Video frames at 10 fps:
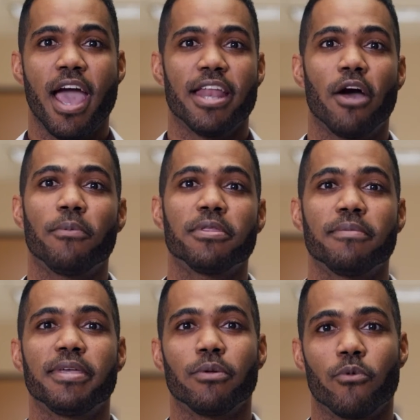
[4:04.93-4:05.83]
and helping
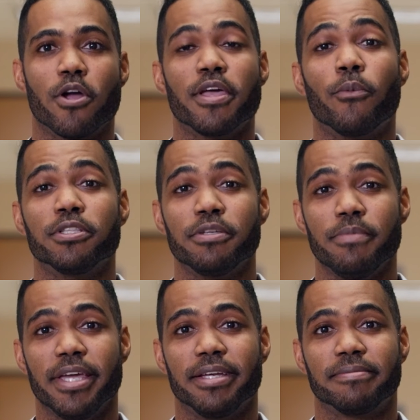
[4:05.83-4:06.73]
them get where they want to
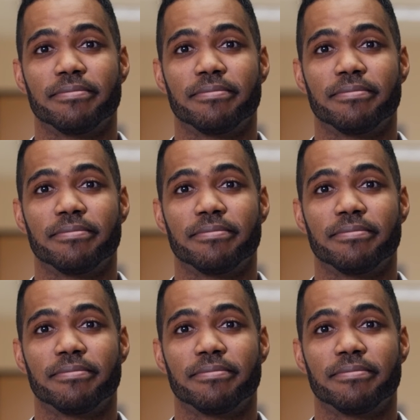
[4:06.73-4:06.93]
be.